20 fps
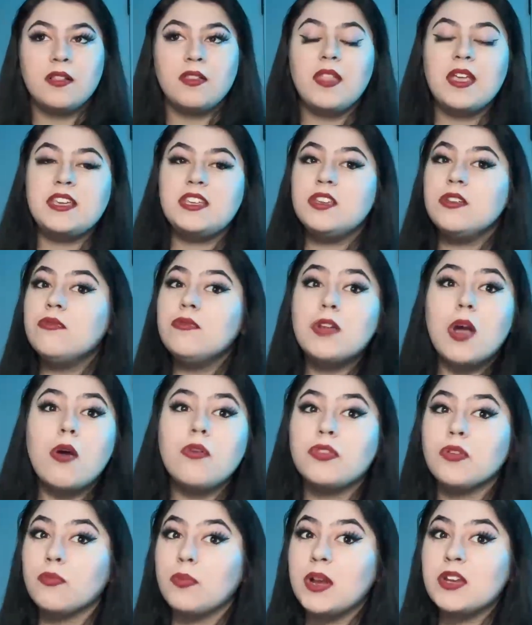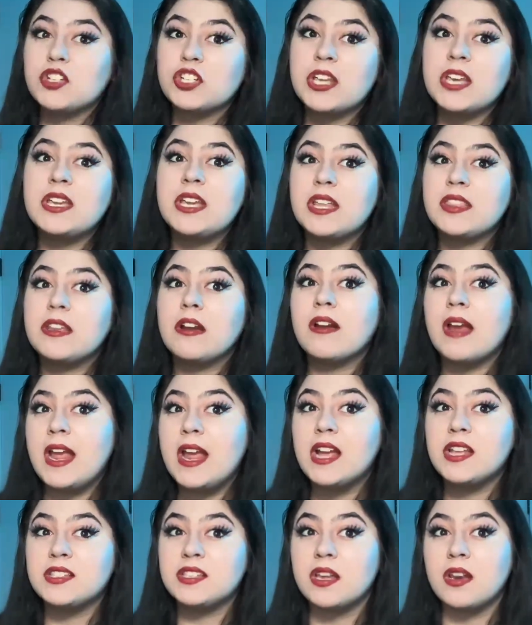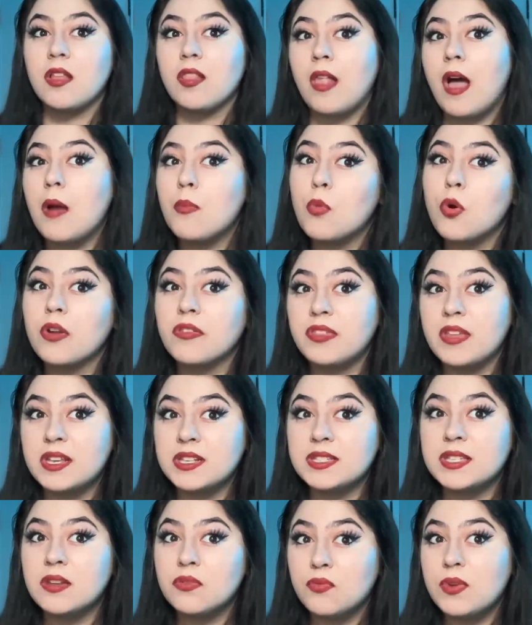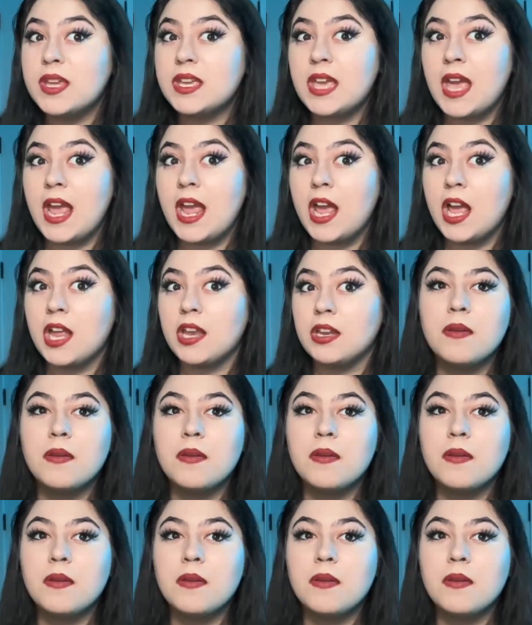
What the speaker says: Like, you know, the rich can get their hands on a lot more things than we can.